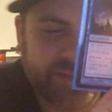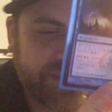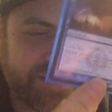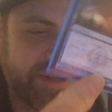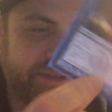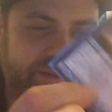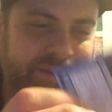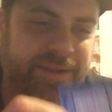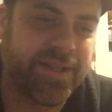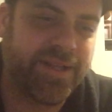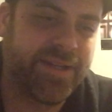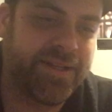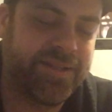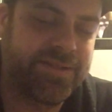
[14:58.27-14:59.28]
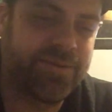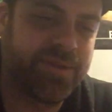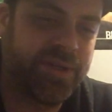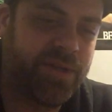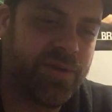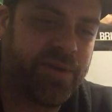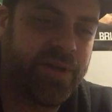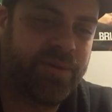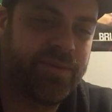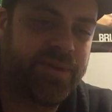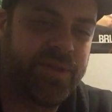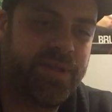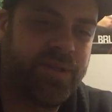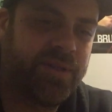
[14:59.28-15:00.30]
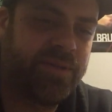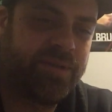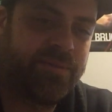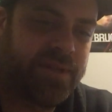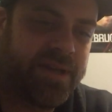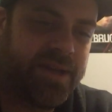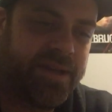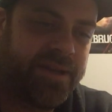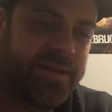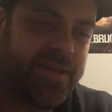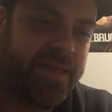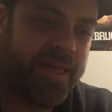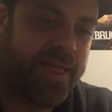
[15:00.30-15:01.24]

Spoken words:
You know, it's really annoying when, you know, you play